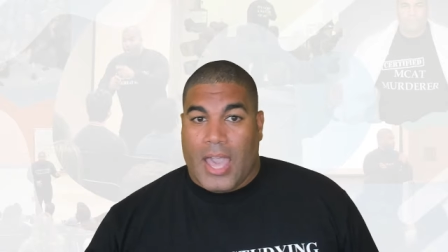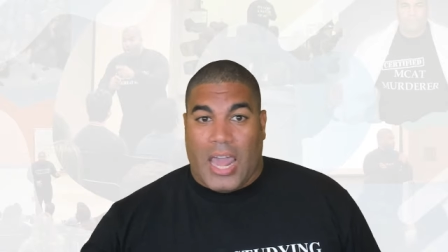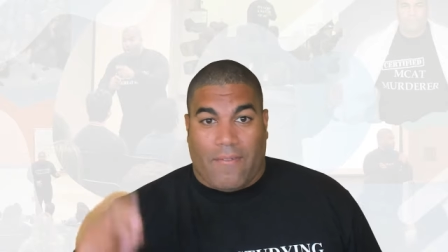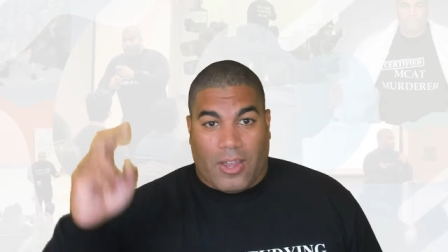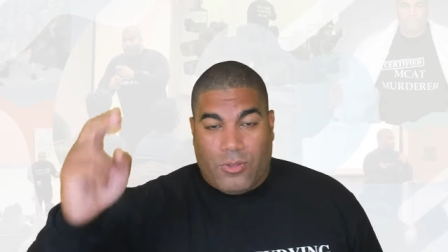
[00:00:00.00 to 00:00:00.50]
And
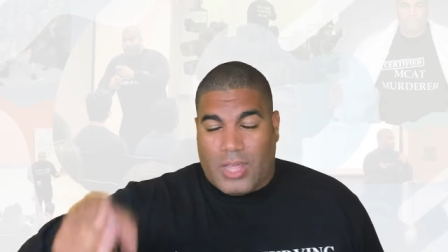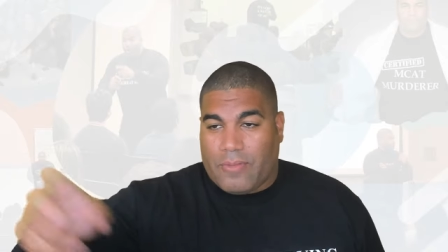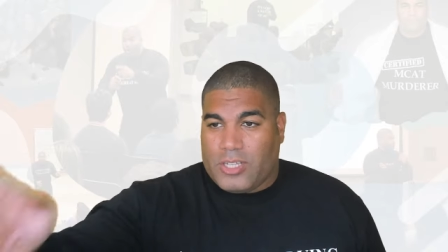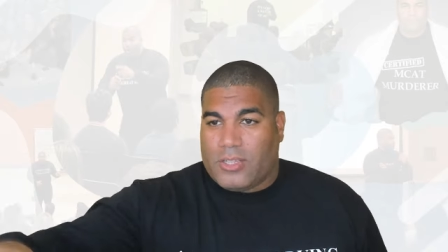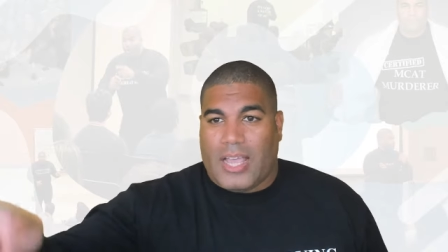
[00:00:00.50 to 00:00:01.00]
if I do that every
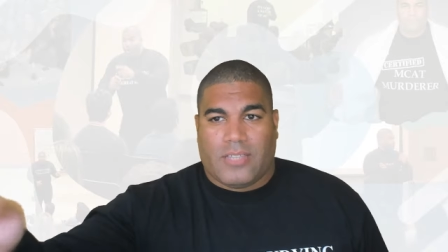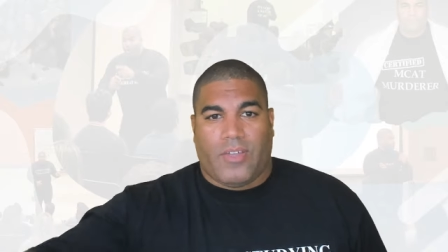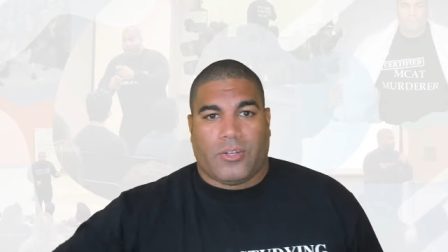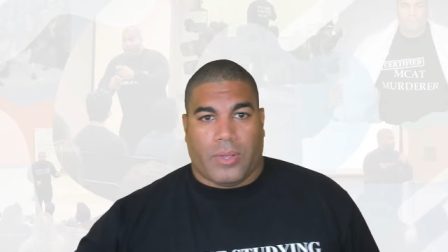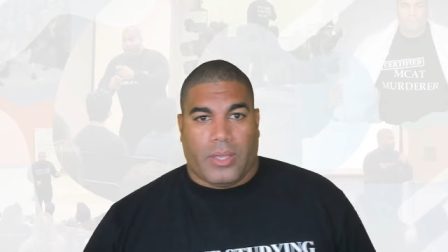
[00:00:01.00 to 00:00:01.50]
single day, it's a
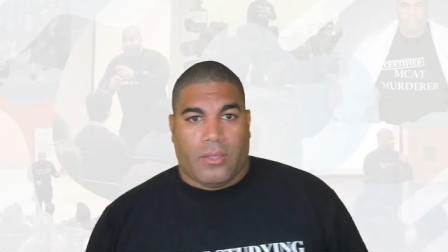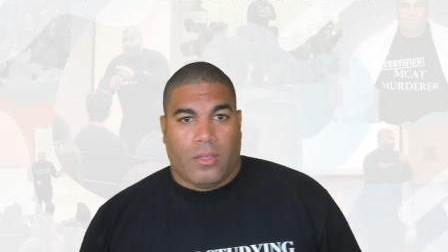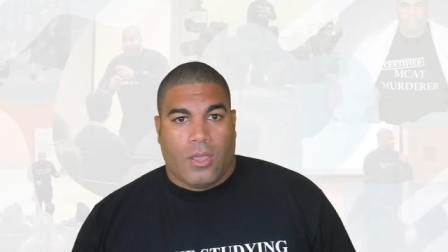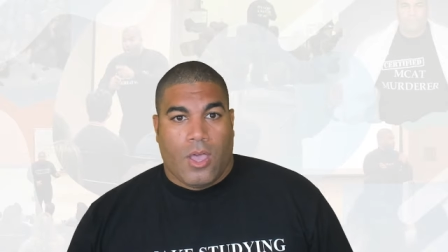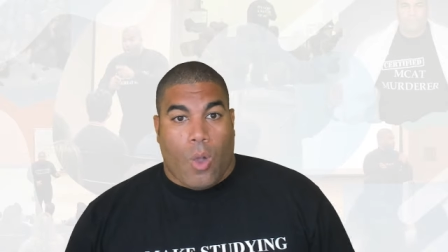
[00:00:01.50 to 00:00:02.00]
victory.
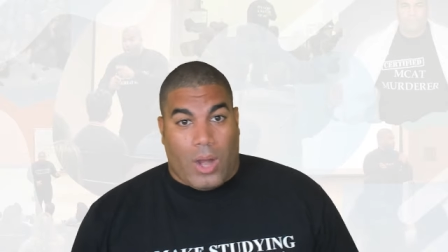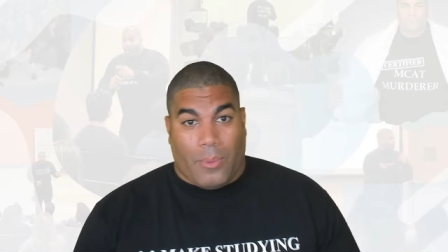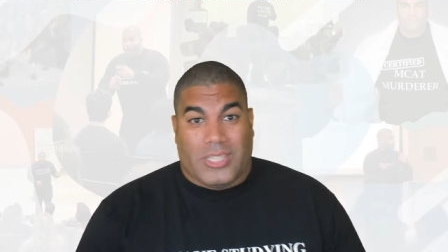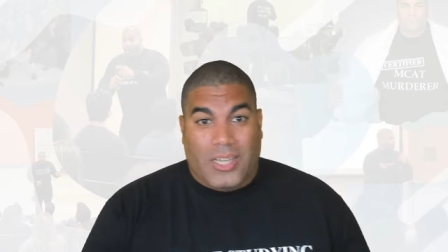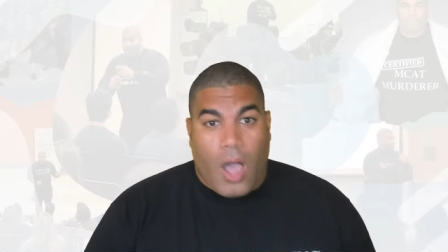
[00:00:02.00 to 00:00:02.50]
When I
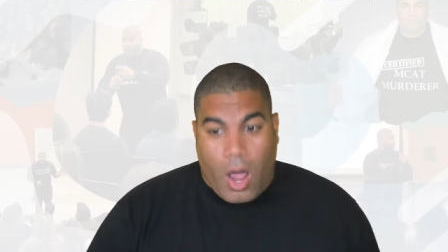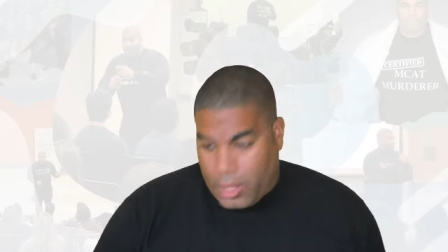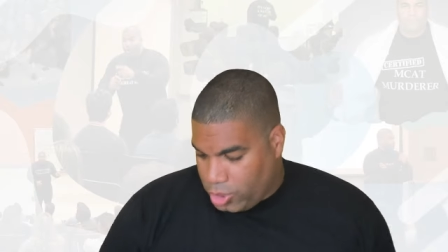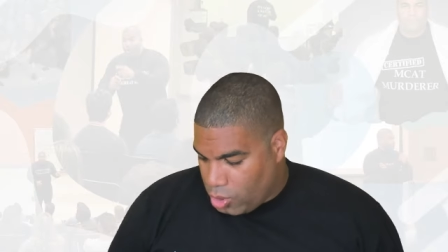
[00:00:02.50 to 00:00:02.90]
was in college,